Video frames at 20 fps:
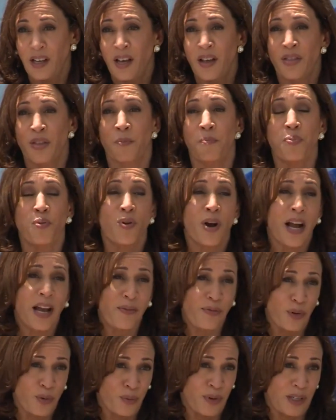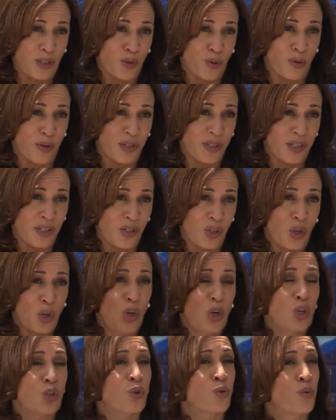the private resources
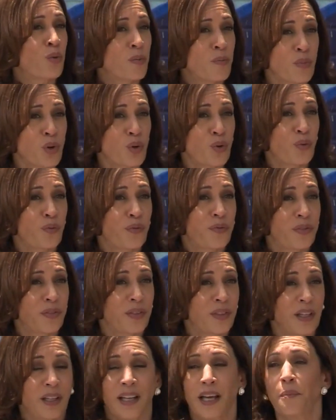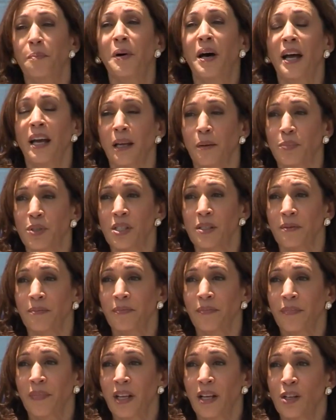to remove the lead pipes.
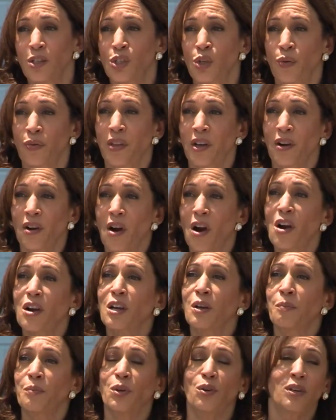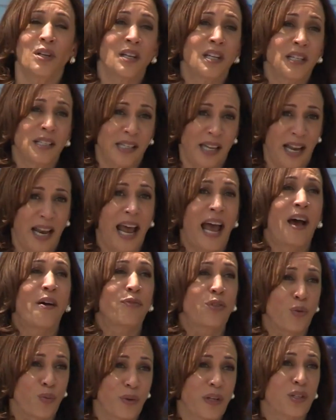So there are communities that
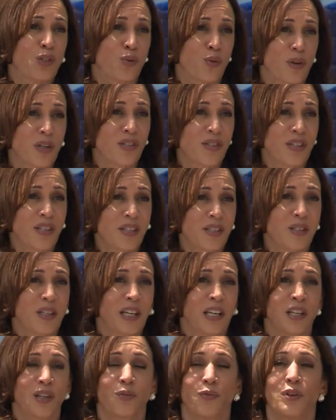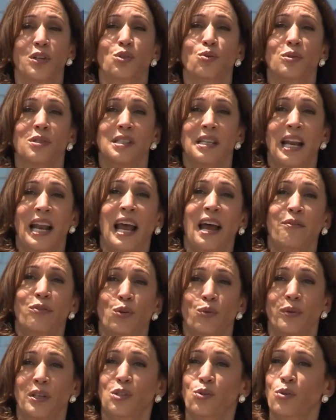have the resources, individuals that have
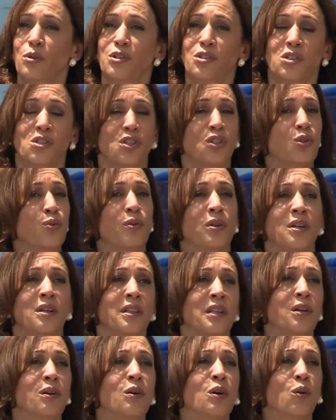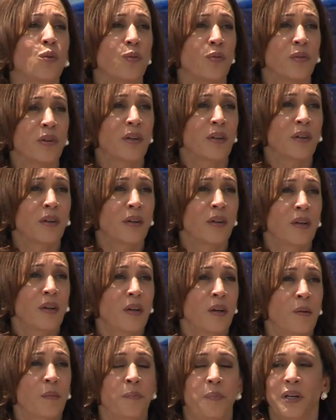the resources to do it on their own.
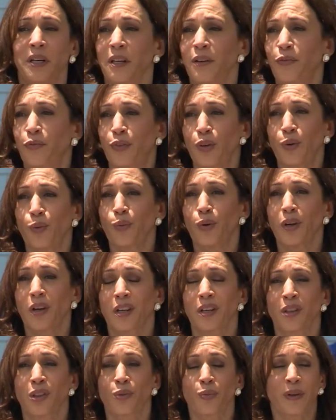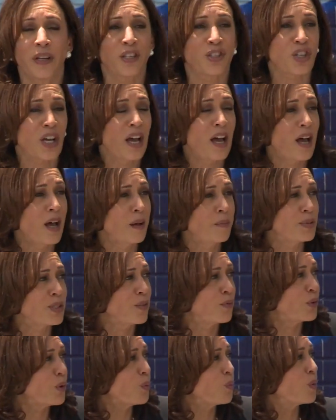But if you're working three jobs,
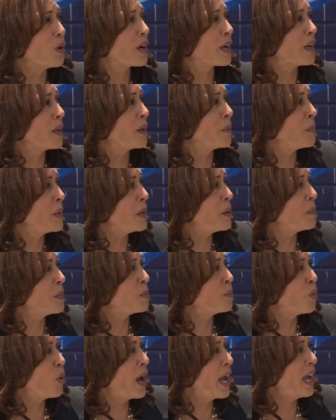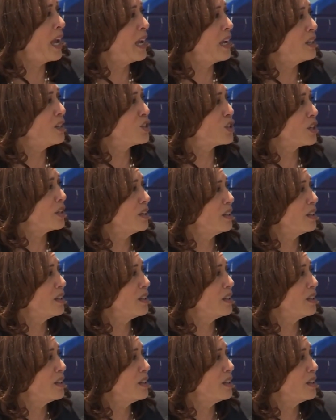if you're working minimum wage,